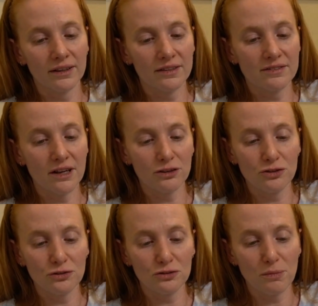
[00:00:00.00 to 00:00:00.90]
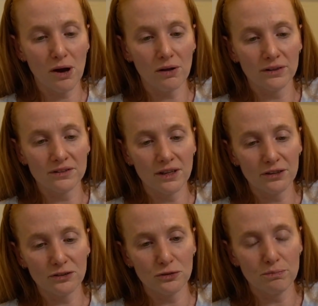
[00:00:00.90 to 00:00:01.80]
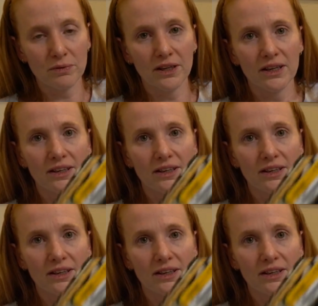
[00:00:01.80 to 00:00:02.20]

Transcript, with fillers: It's not too small. It's not too big.